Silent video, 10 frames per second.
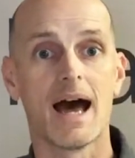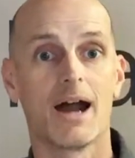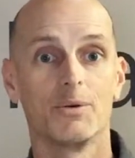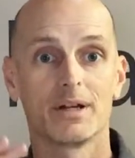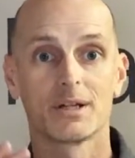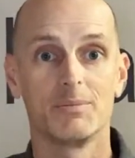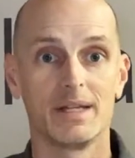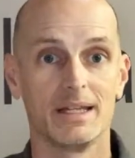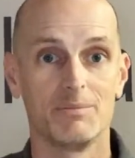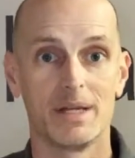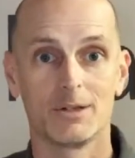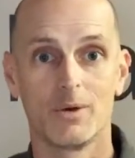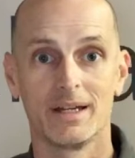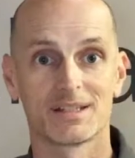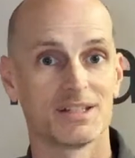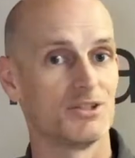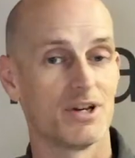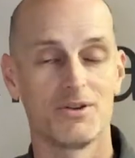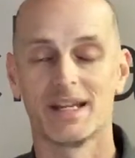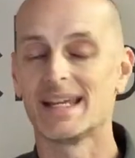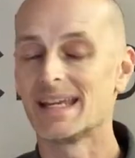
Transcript: I recommend Big West and Jody.